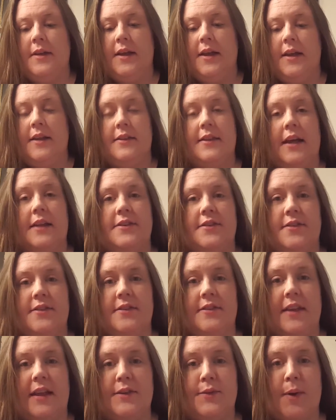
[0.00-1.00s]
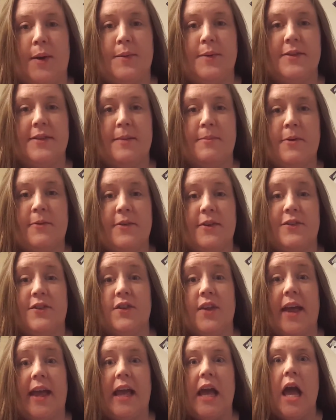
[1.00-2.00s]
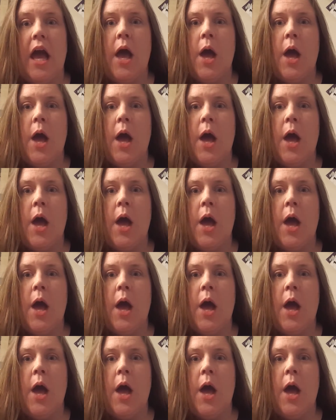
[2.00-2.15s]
That's why when some of us are like,